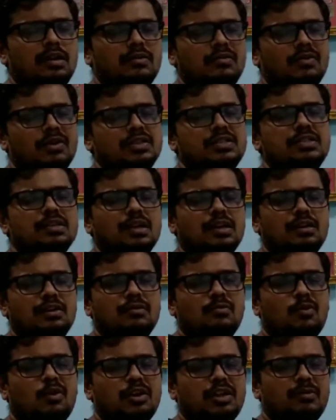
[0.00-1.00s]
liver
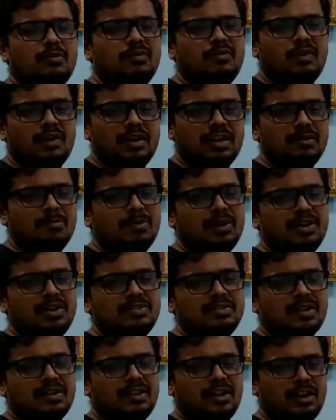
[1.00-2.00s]
cell, whatever
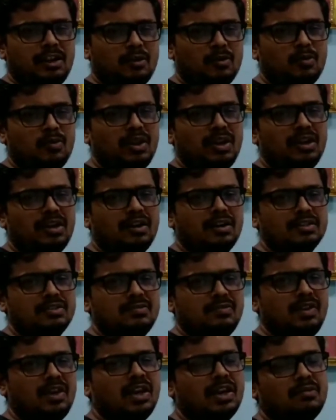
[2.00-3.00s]
vertebrates are there, including
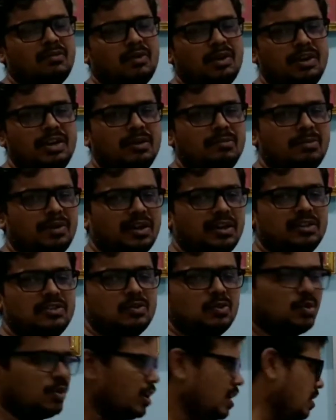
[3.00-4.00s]
us, we are
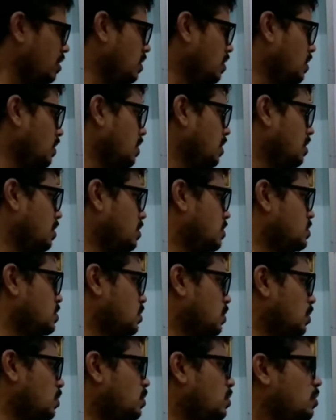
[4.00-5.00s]
vertebrates. Okay,
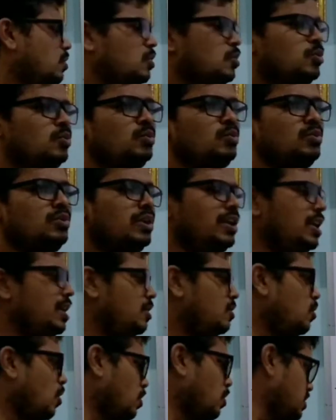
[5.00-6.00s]
so to
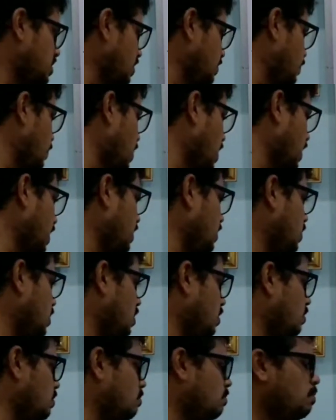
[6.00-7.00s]
detoxifying
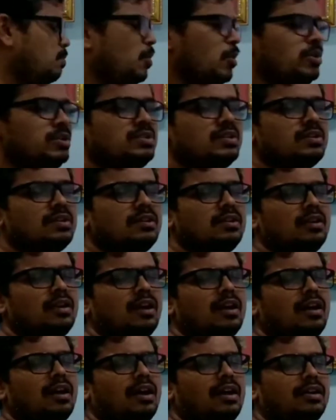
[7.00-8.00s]
the
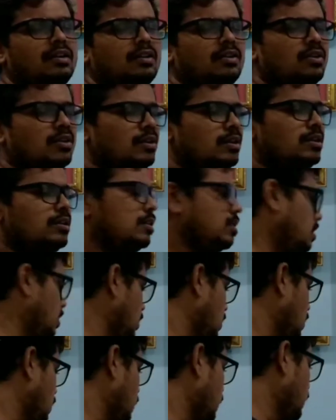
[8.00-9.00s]
poison and
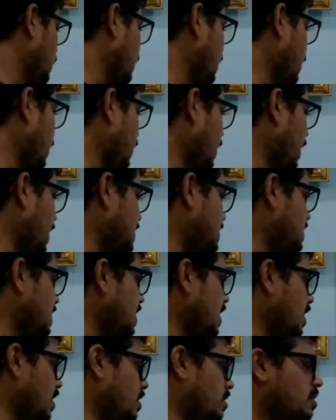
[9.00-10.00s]
drug, the
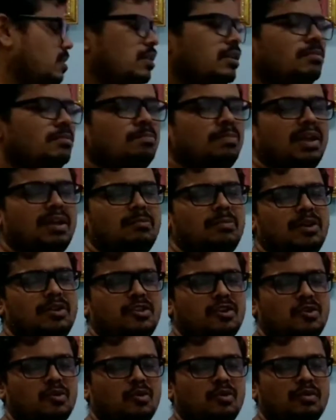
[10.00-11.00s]
SER play
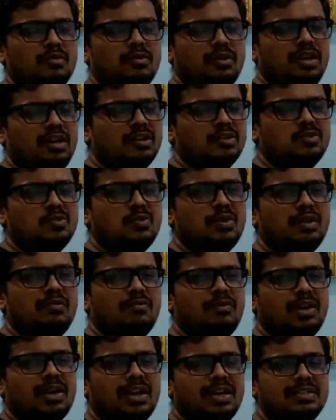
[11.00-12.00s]
major role. Dear
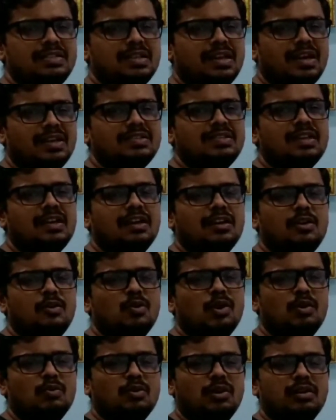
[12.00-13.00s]
student, where I say SER,
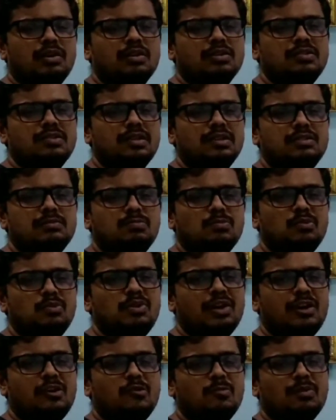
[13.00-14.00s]
you have to understand
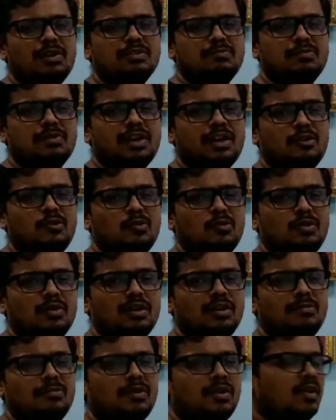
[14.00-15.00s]
smooth endoplasmic
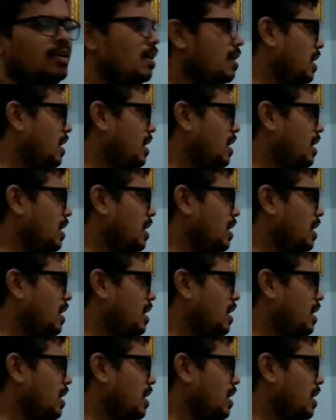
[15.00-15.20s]
reticulum,